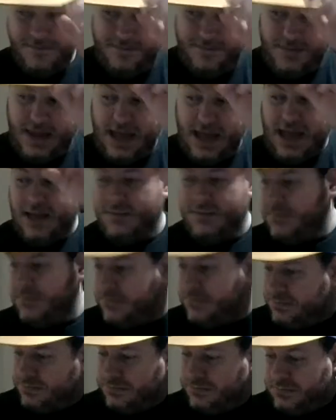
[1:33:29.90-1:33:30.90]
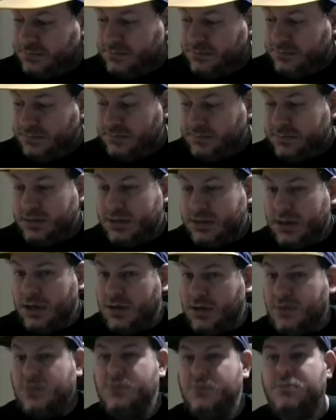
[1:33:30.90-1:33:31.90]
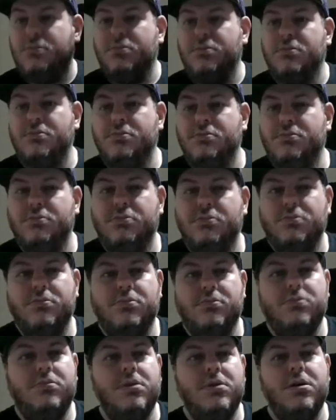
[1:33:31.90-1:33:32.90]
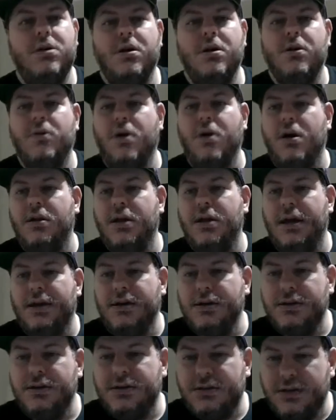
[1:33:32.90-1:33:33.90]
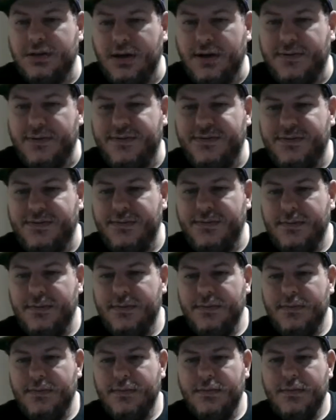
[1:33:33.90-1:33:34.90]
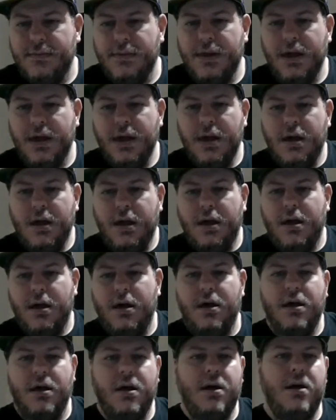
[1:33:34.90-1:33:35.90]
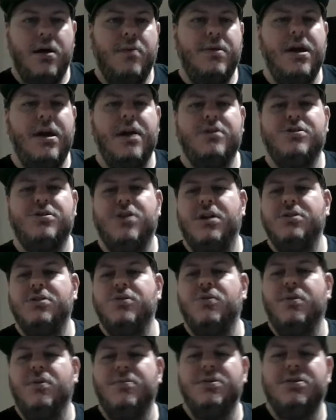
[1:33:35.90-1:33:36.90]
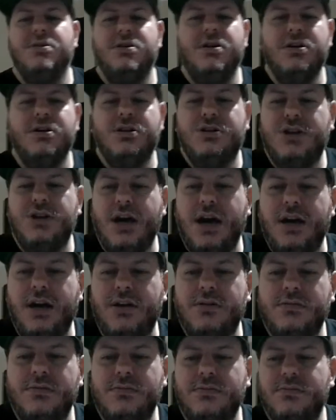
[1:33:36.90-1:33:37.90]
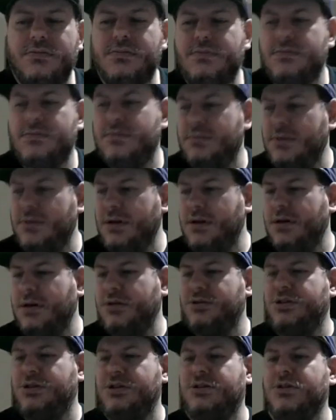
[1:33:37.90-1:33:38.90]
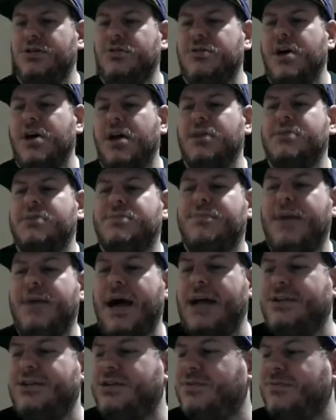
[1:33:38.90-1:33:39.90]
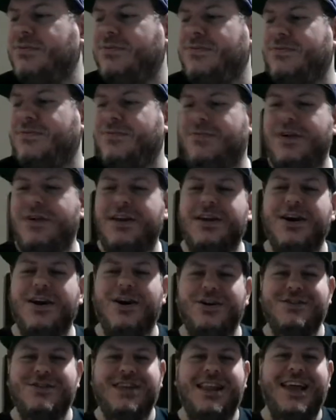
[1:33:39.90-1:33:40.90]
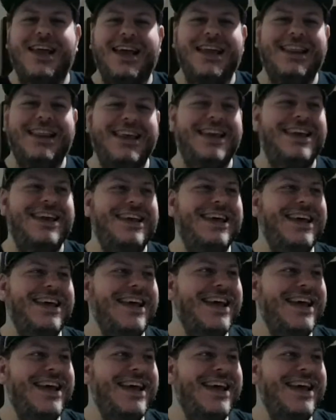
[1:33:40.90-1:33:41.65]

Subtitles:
yeah. So, all that good stuff. Yeah, Treasure Woman's a good channel. She's doing all these magic videos lately.